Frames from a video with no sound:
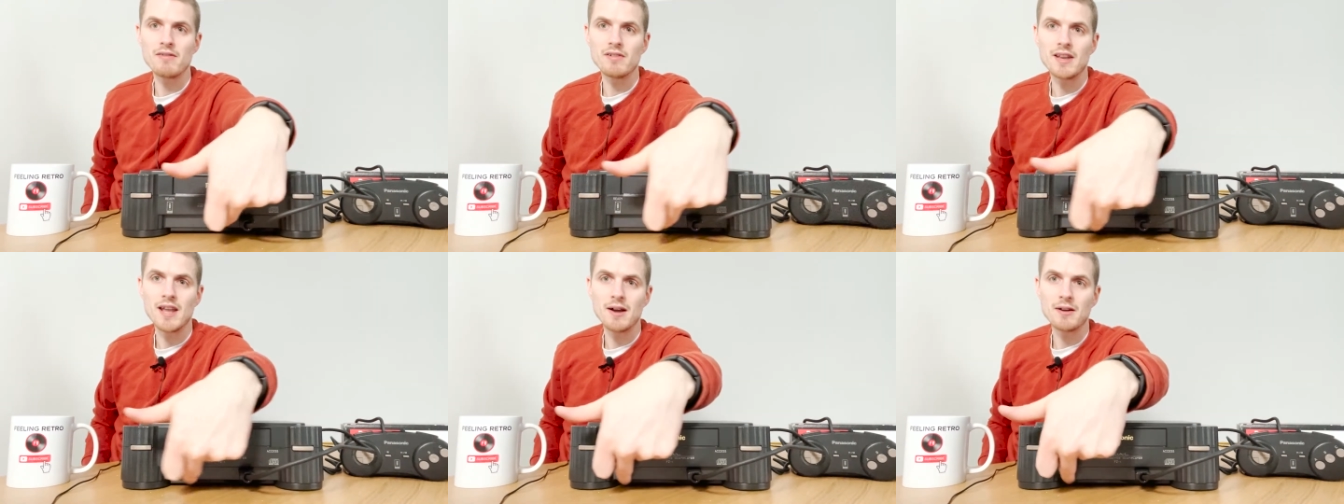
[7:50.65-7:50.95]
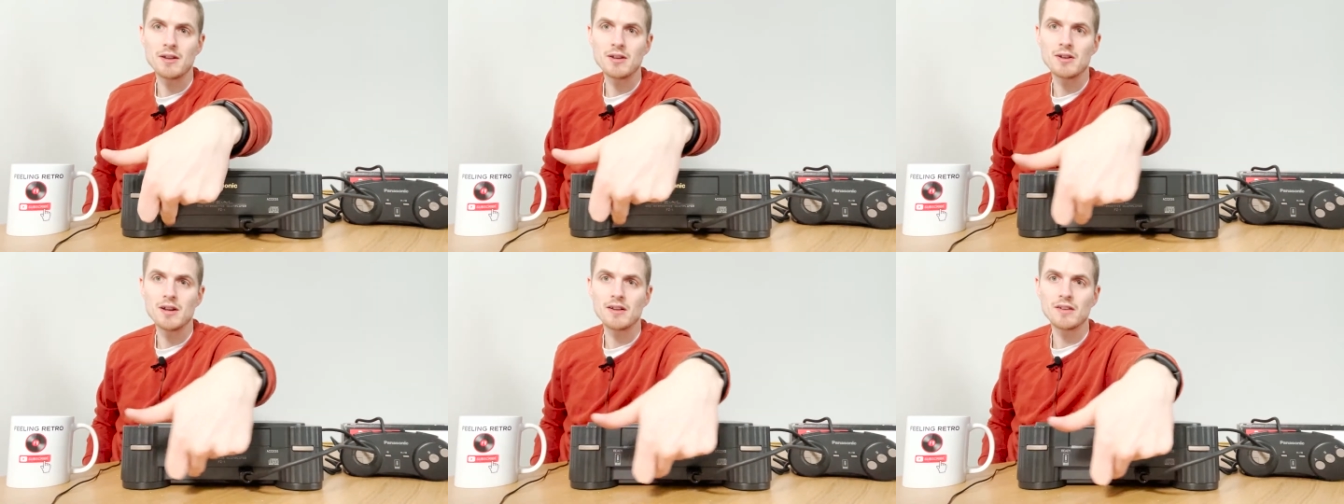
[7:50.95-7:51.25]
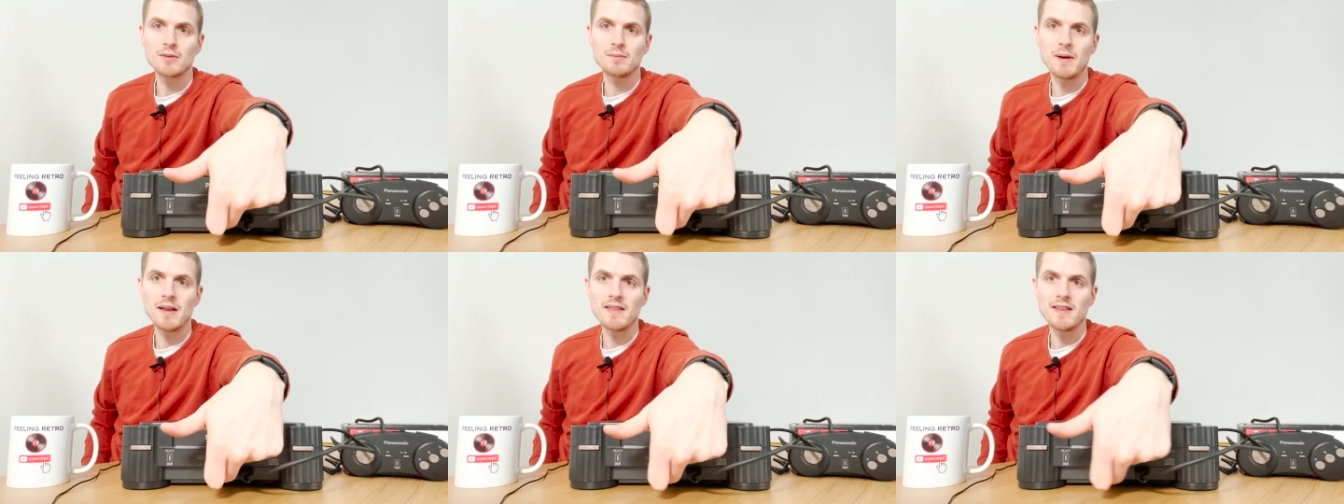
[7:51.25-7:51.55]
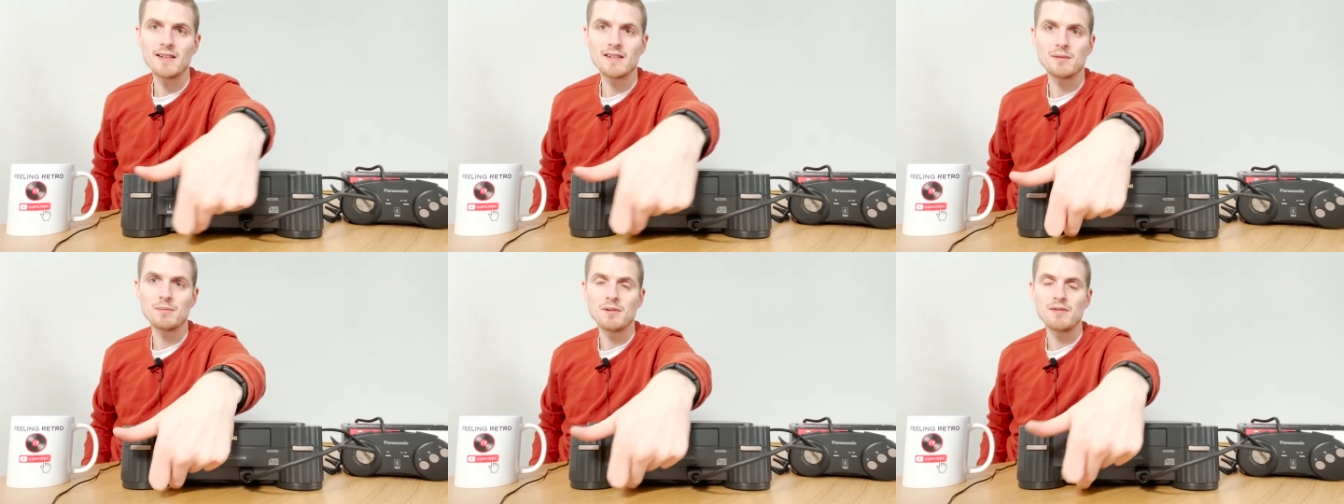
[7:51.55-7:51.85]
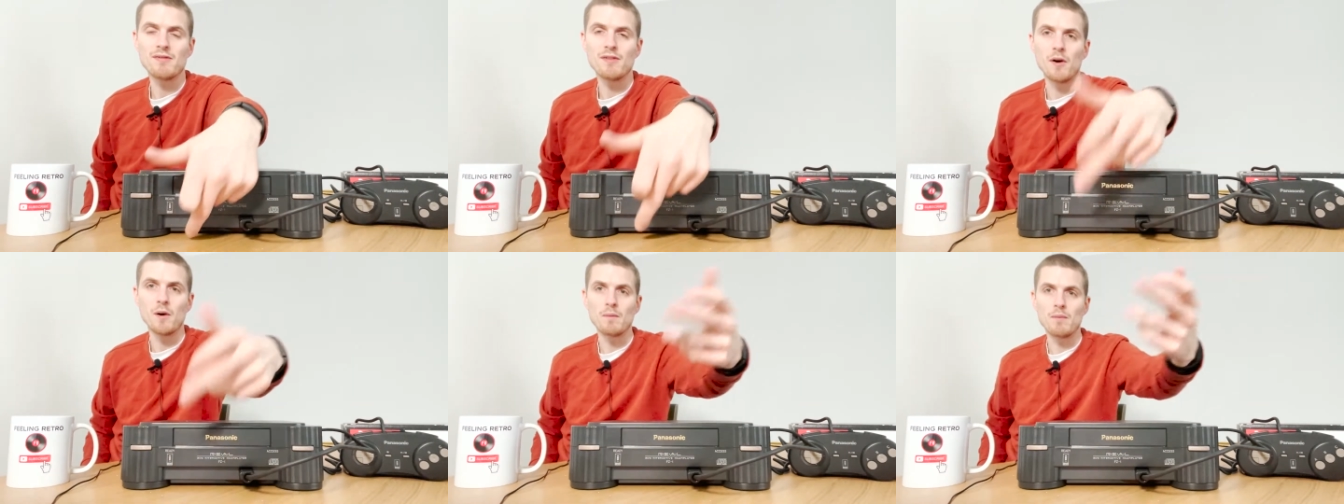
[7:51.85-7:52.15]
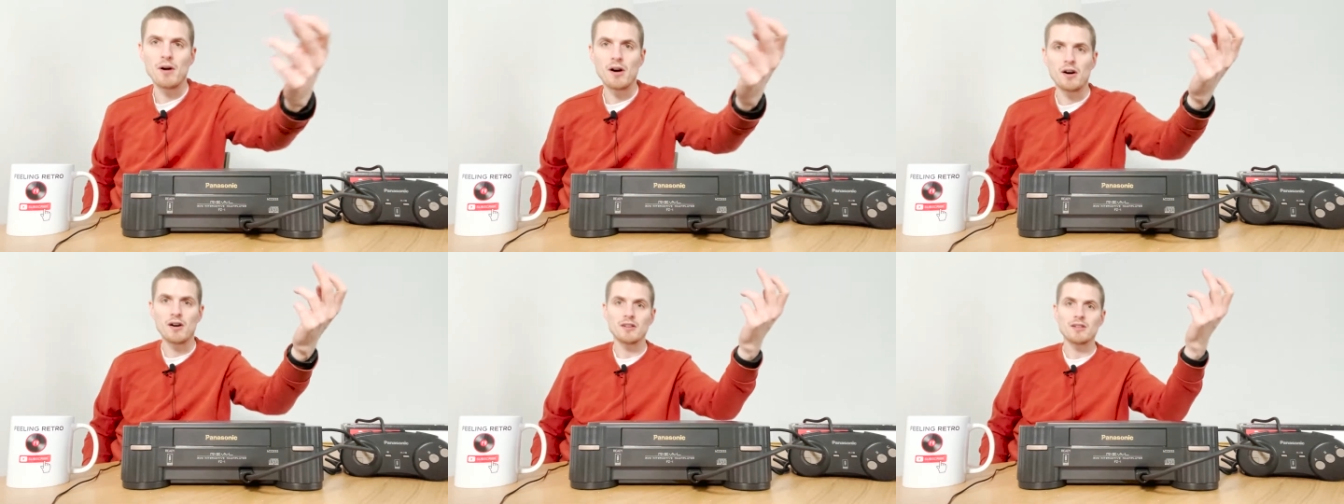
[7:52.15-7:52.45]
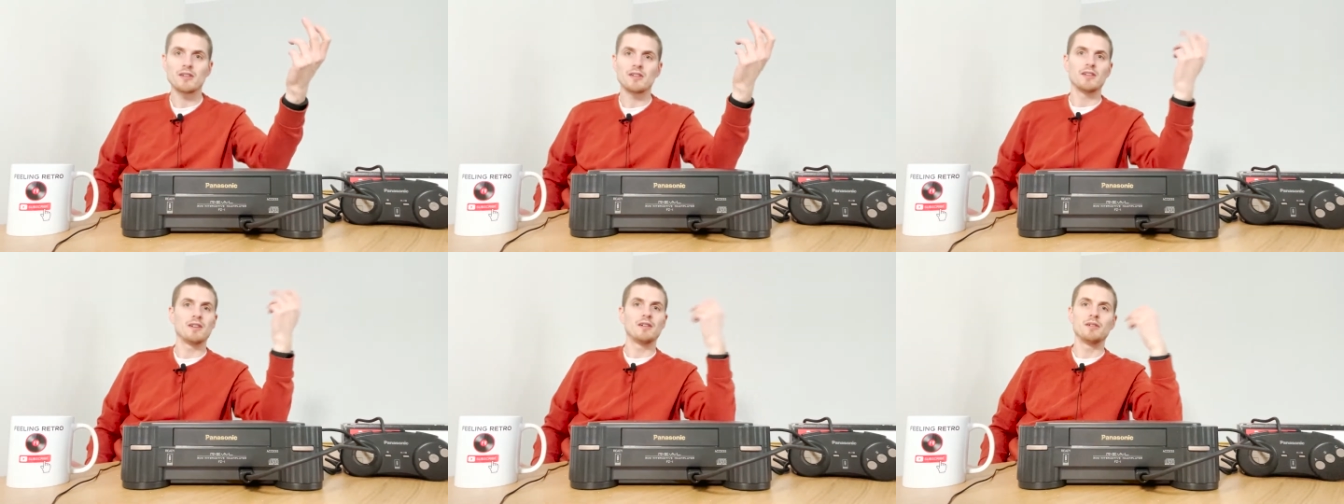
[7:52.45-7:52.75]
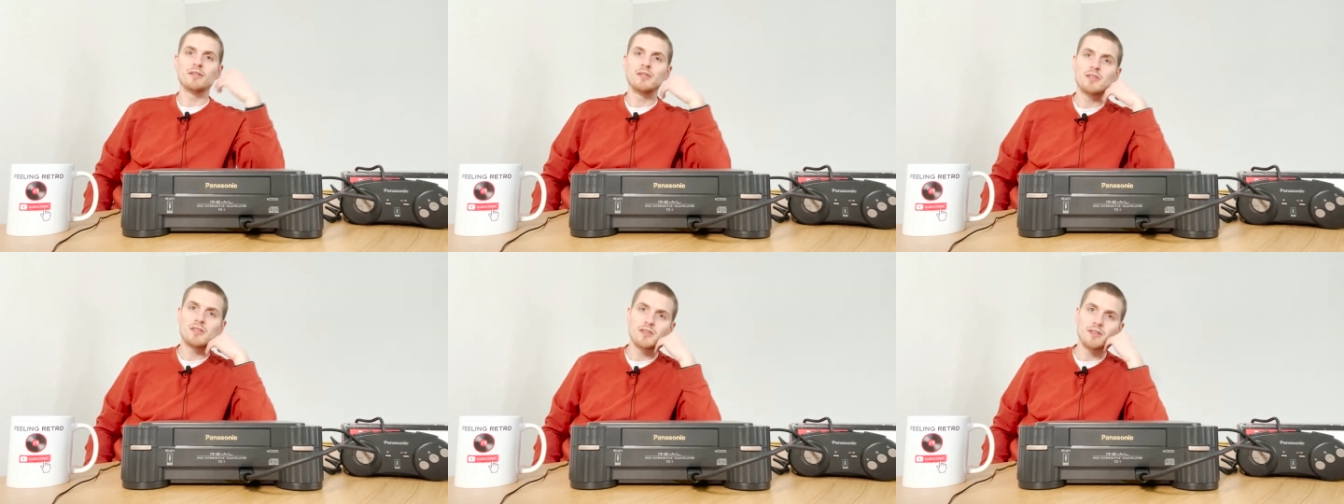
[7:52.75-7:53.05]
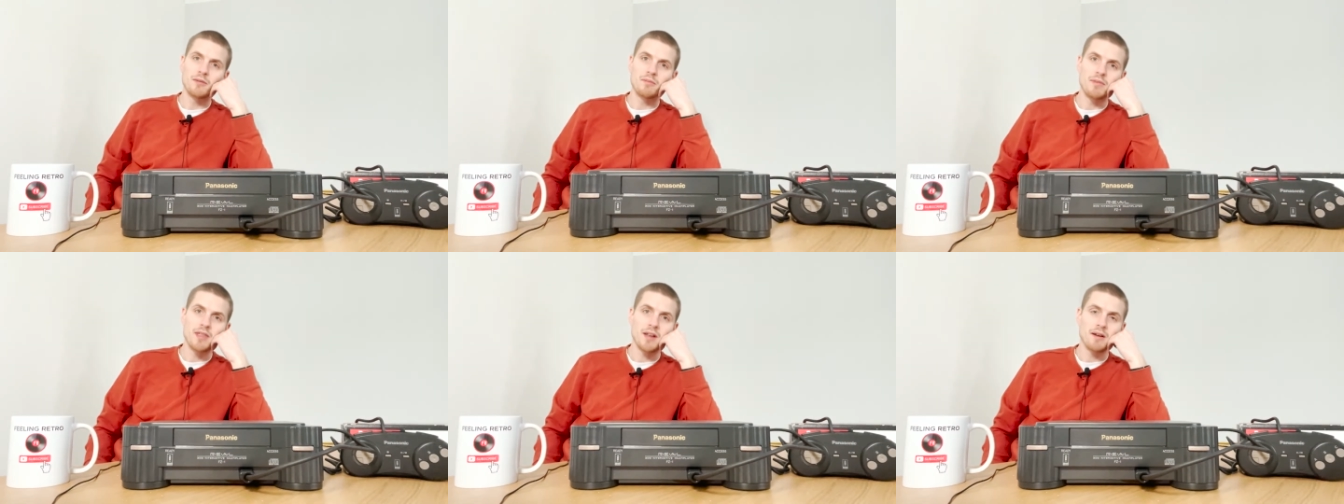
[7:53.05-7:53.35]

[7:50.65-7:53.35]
Now you'd expect there to be 4 ports or something.